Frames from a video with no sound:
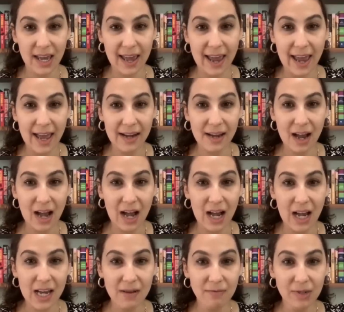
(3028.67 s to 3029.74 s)
And
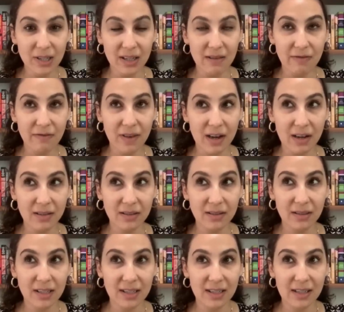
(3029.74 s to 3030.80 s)
I really felt
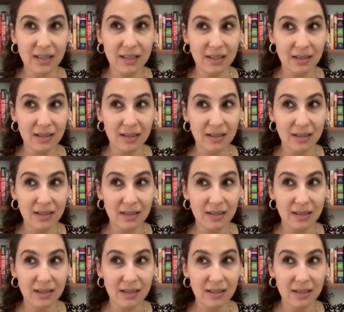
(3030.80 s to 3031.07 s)
this